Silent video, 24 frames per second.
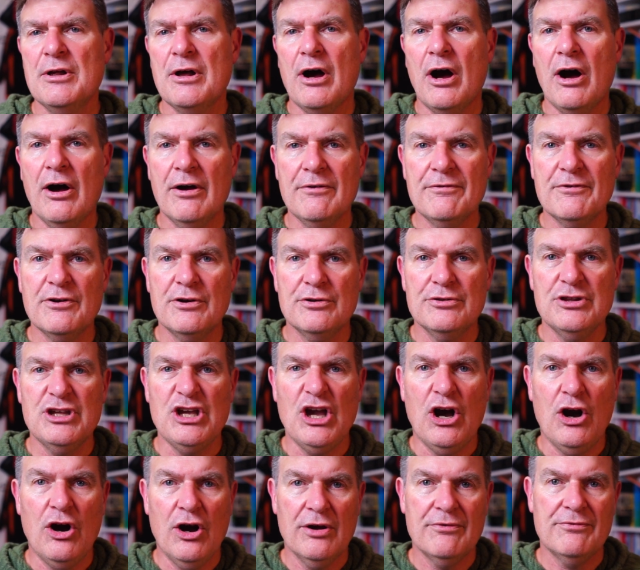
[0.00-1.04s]
I've got the
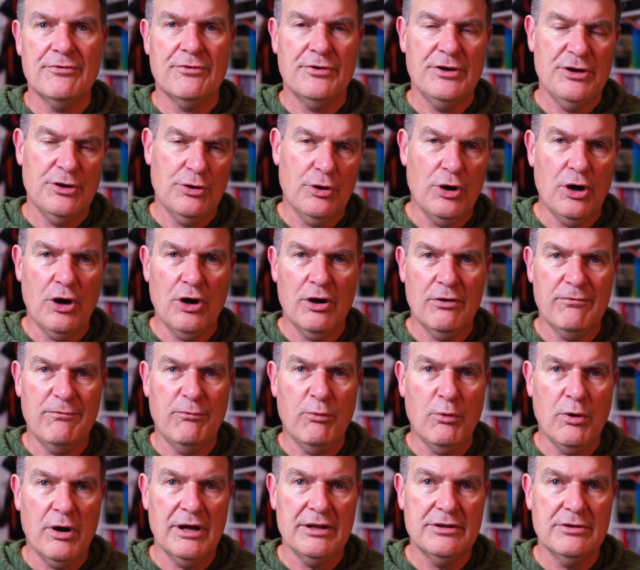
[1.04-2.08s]
ivory or
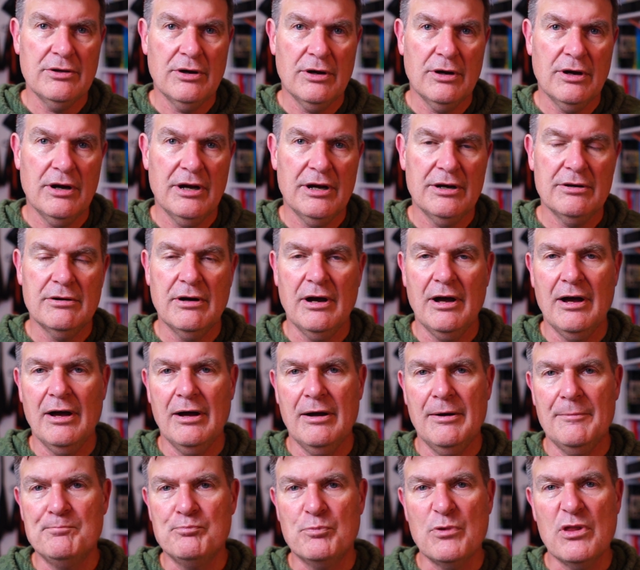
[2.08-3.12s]
off-white
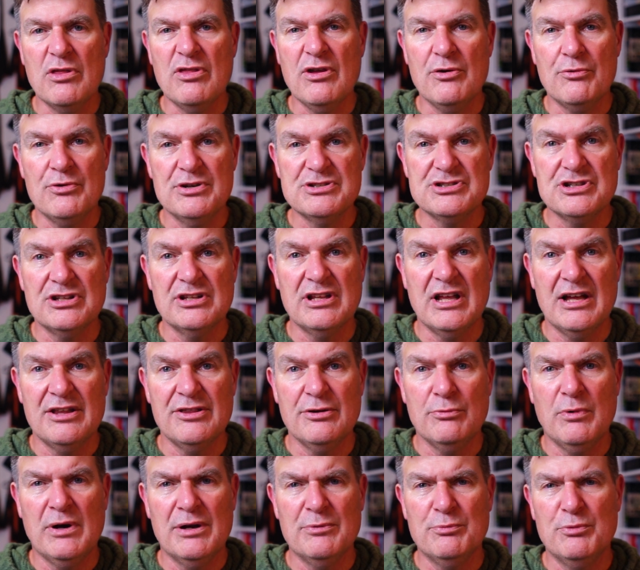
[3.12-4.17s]
dial. There is
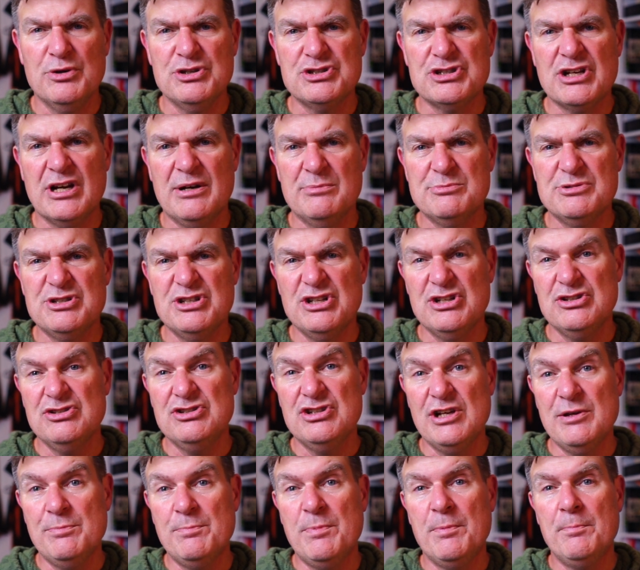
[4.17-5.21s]
another one which comes in a
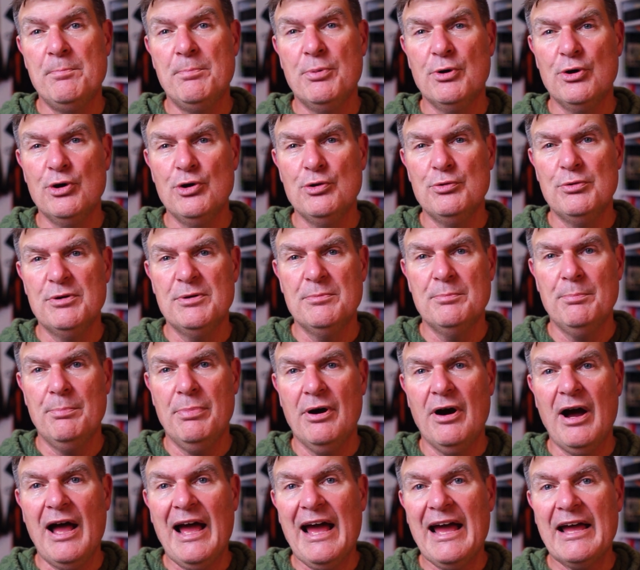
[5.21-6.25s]
deep blue and
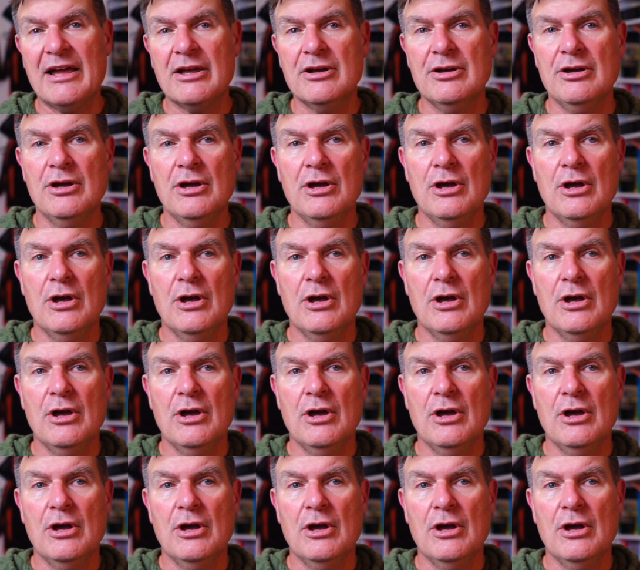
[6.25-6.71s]
black.